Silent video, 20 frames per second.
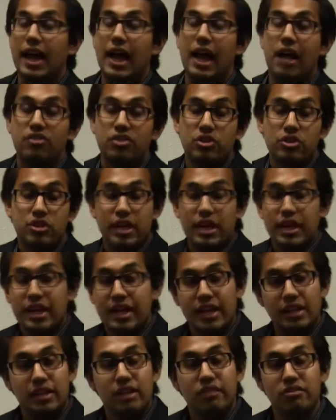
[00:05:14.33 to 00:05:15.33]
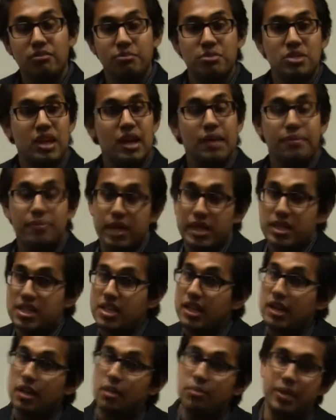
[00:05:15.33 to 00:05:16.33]
After that, I'd give them time. I'd
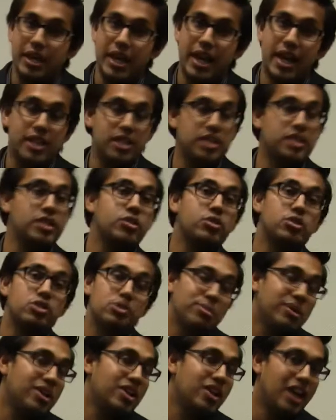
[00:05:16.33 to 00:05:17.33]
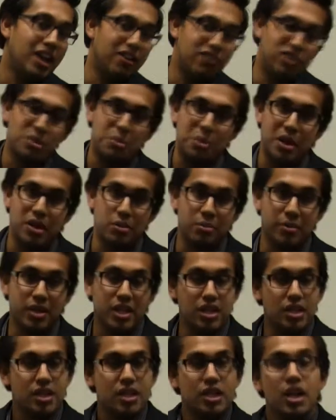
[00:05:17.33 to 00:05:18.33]
take out my handy koosh ball after about a
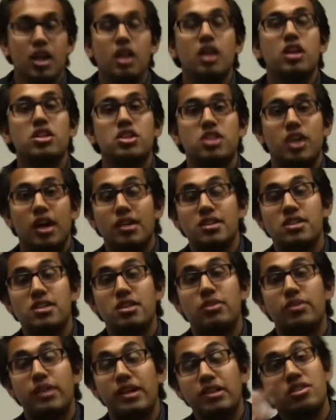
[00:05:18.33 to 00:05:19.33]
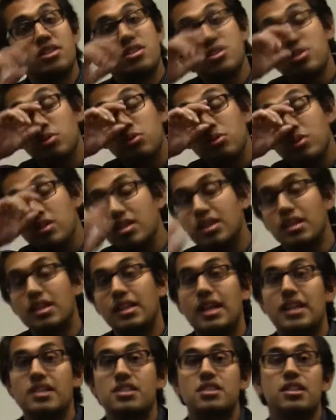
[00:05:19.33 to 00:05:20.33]
minute, toss it around to students in
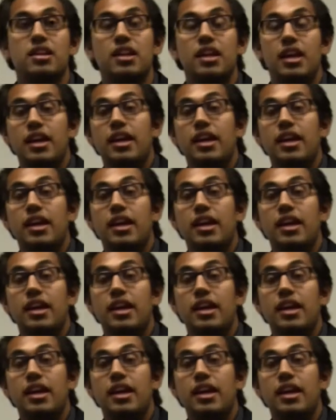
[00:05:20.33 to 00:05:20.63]
class.